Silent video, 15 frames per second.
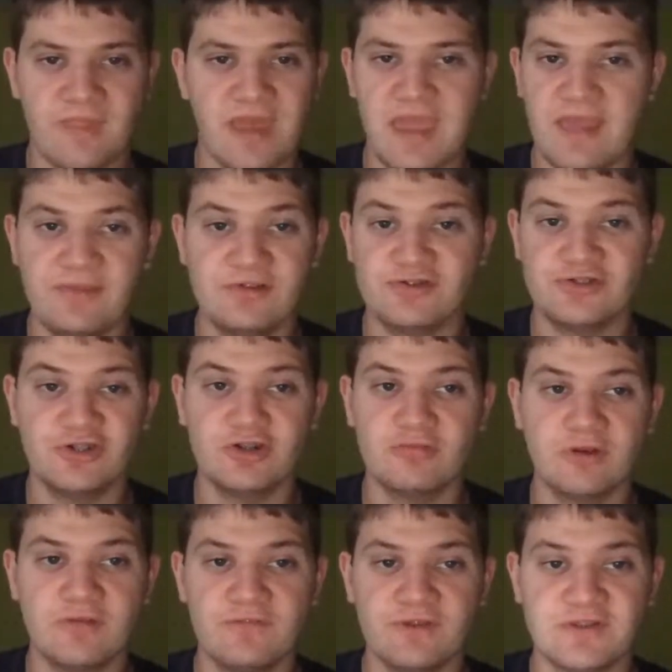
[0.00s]
And there's no way
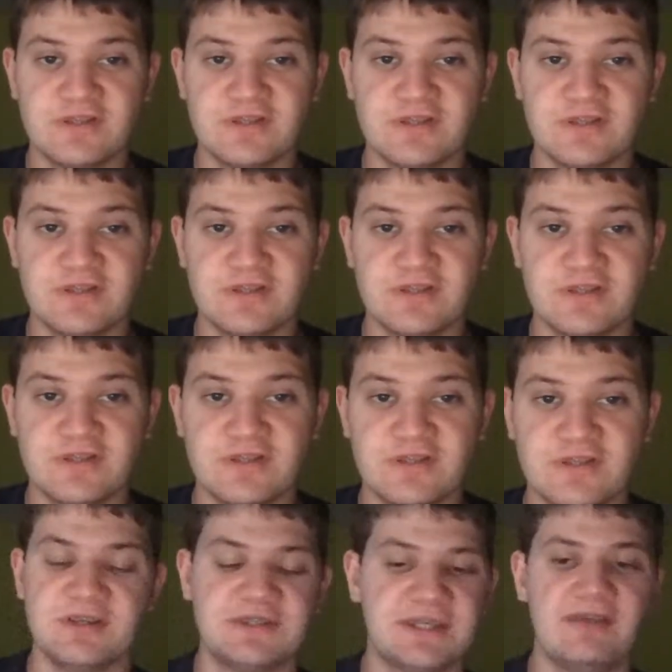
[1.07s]
for Century 21 to be
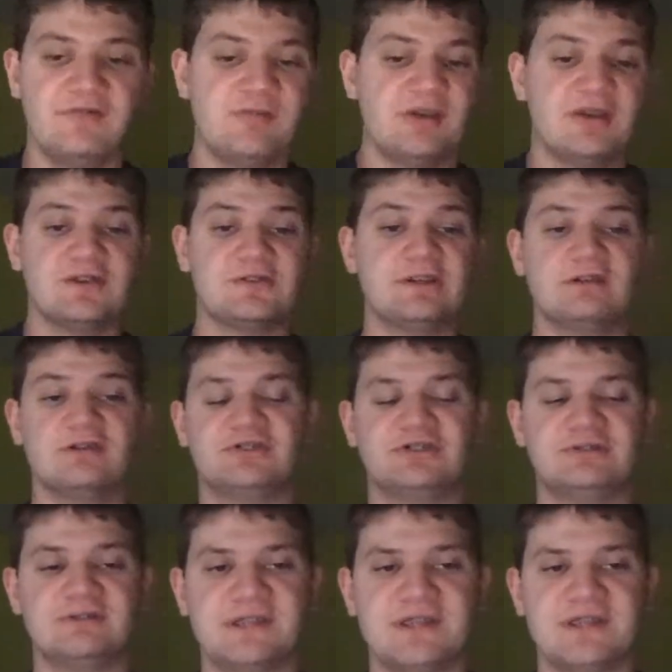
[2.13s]
saved because their
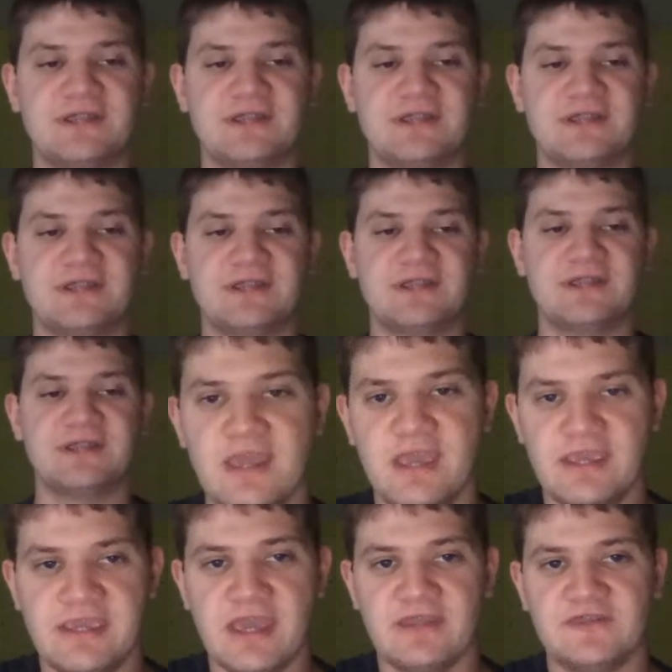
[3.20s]
insurance company.
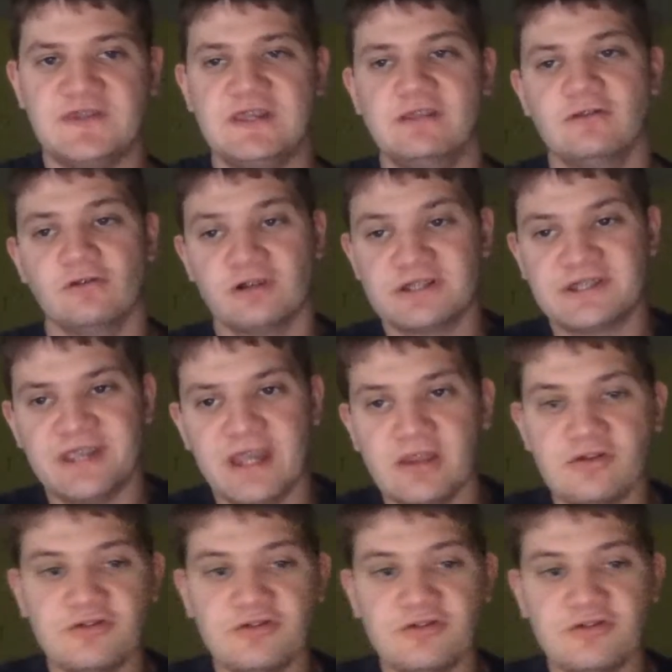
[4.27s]
Yeah, see, Lord & Taylor
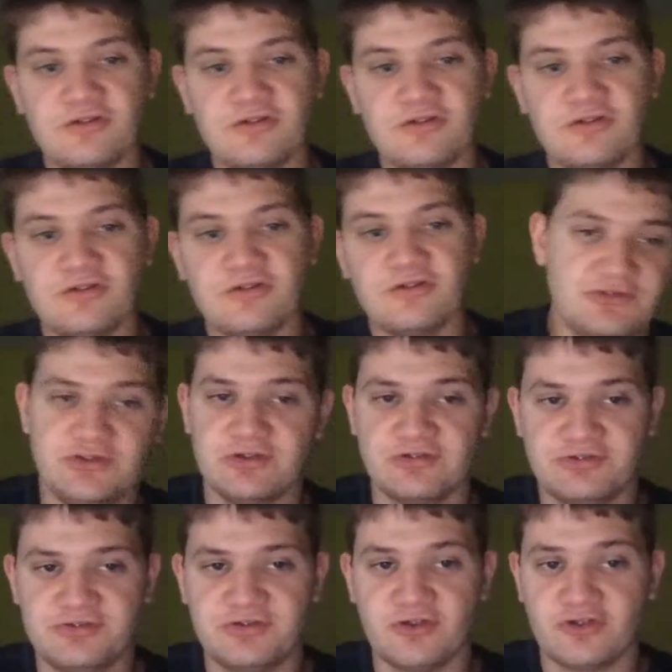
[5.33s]
and Century 21
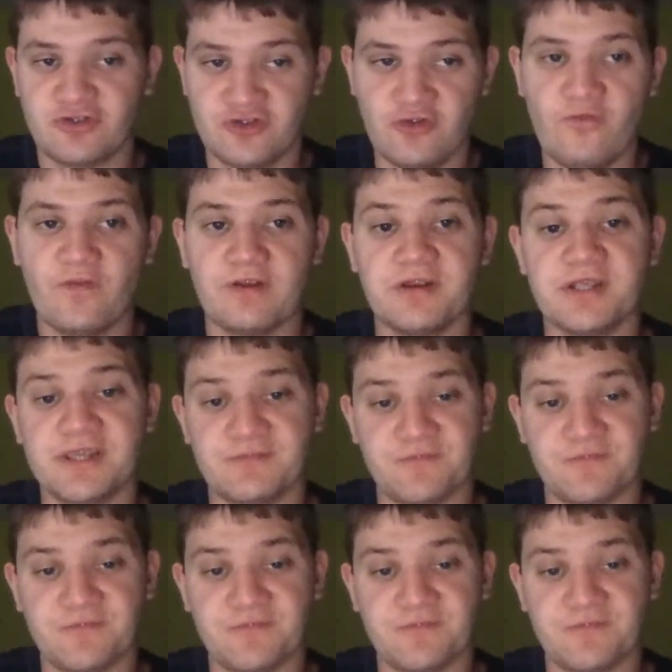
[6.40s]
took two very different
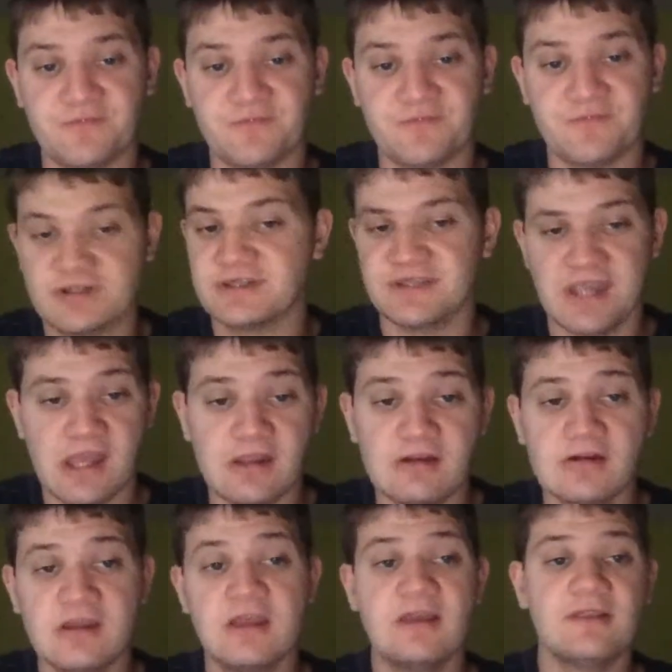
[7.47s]
paths. Lord & Taylor,
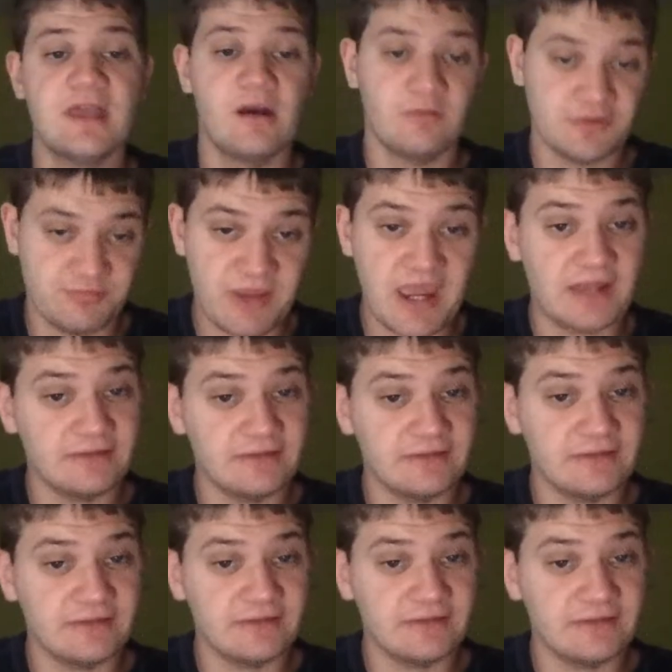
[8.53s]
that was bad
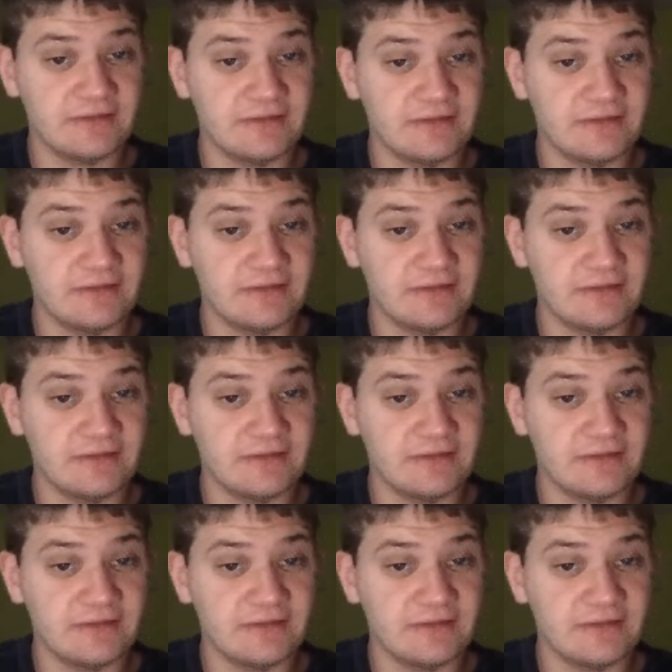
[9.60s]
leadership.